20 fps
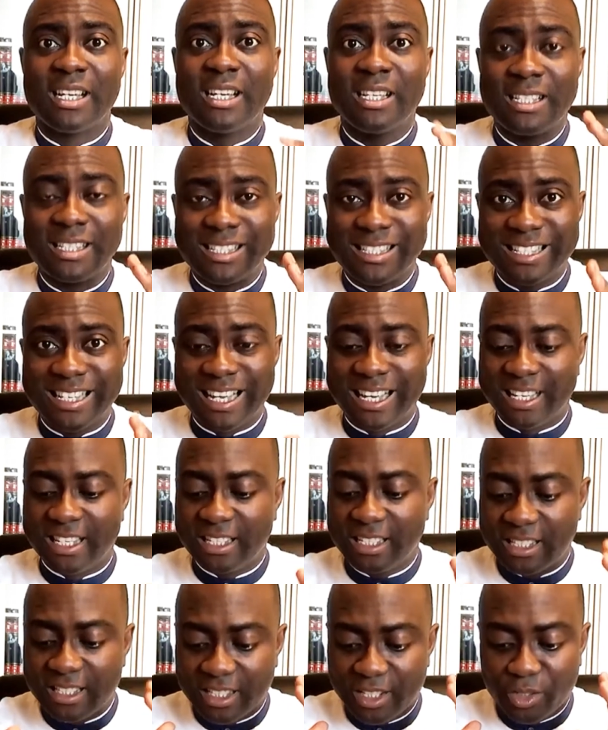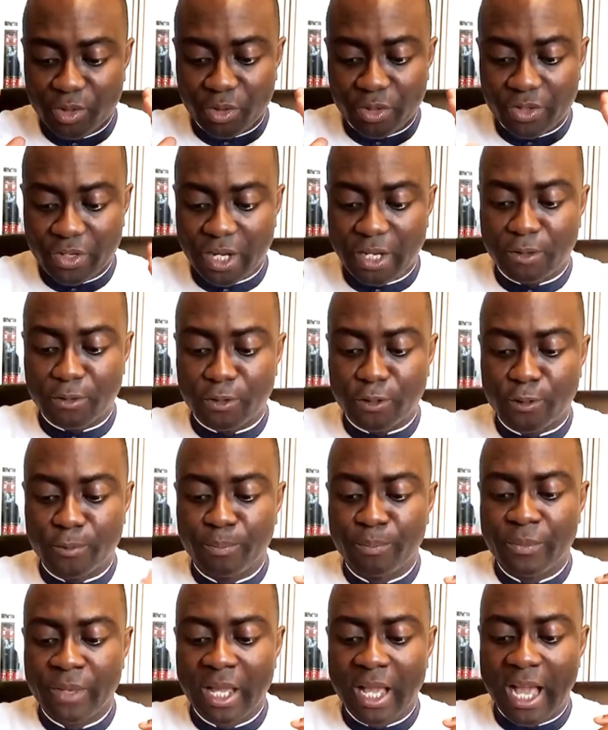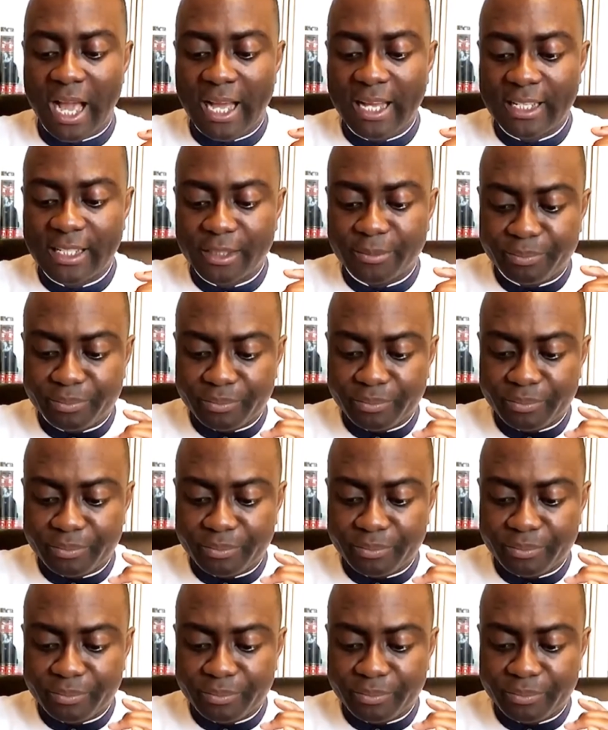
Stand your ground. And